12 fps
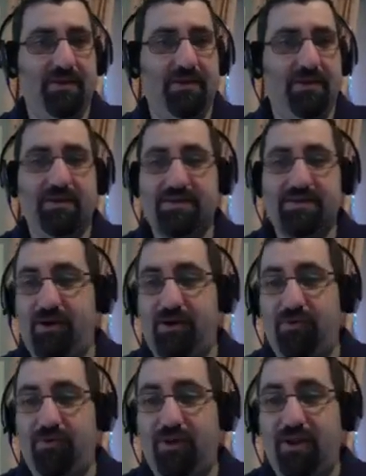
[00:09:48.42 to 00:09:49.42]

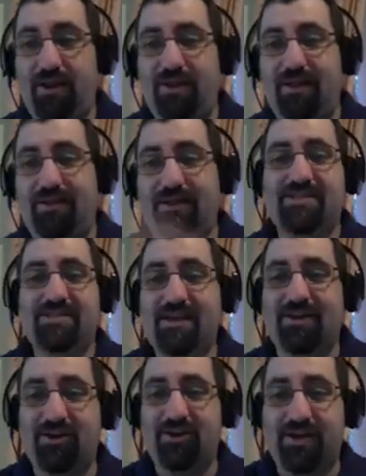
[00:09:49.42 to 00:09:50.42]
So let's take a
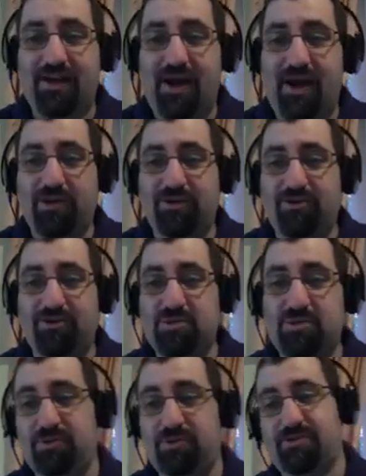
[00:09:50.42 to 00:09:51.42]
look at how we could use
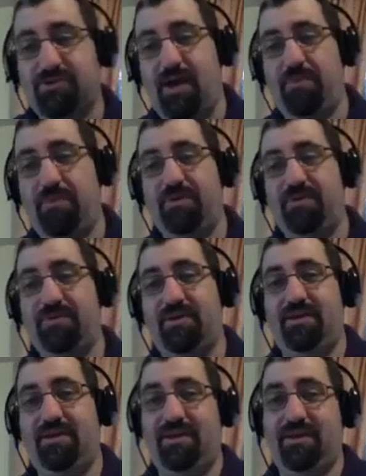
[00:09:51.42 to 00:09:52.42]
Bootstrap
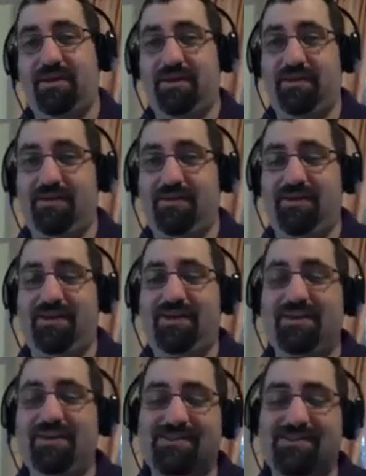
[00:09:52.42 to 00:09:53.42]

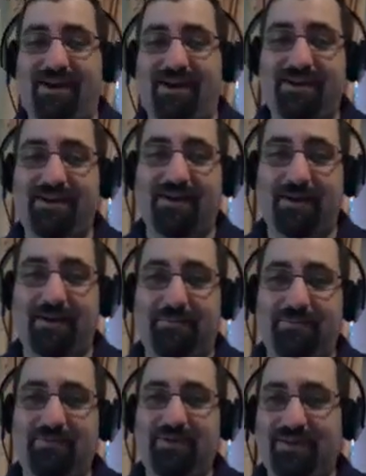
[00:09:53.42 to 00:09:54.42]
inside,
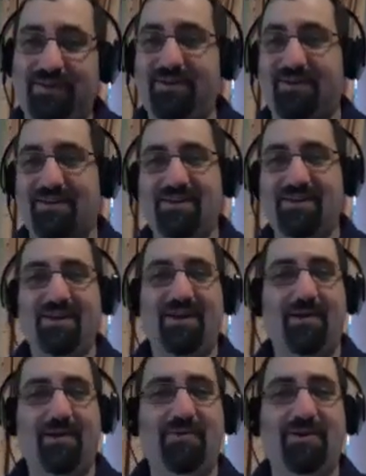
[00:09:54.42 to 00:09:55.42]
I
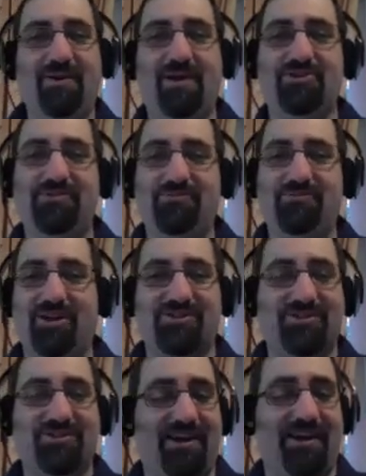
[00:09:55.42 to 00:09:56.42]
shouldn't watch the
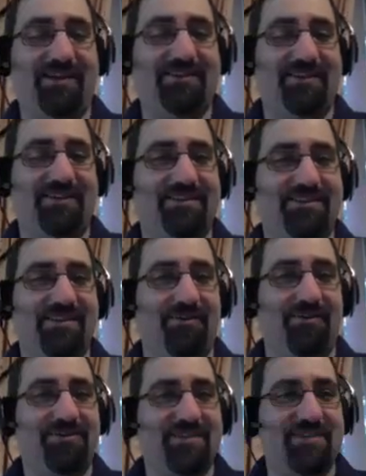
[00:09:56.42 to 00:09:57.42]
chat because Gareth
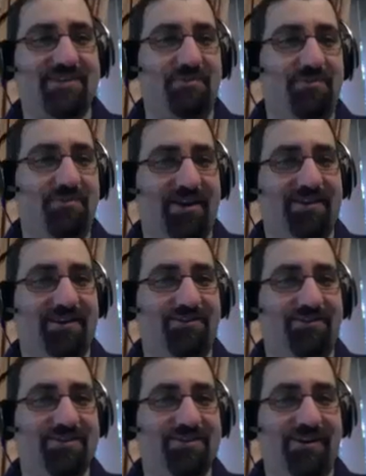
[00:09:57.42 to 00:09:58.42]
is actually putting in
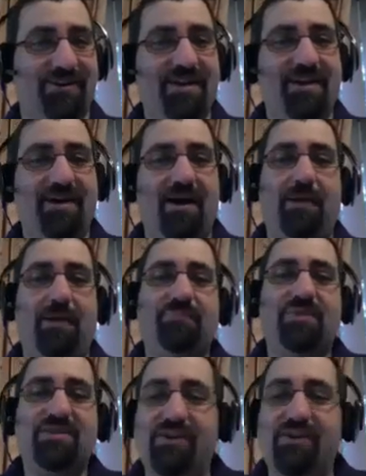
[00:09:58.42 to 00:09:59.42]
notes there.
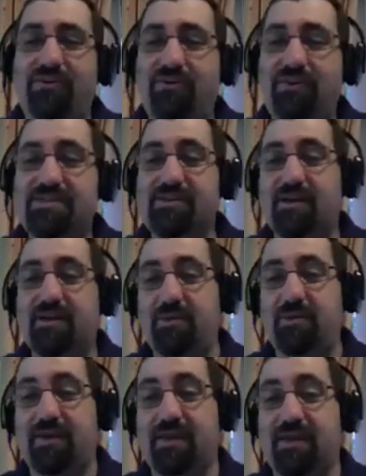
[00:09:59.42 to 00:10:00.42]
So let's talk
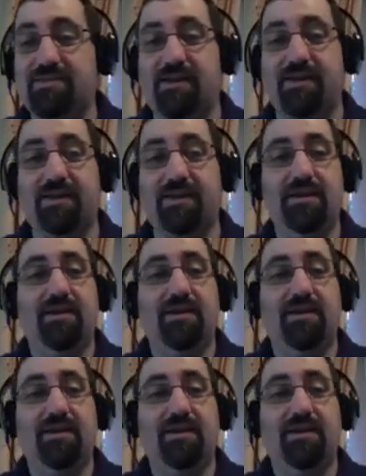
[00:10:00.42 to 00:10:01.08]
about a case study.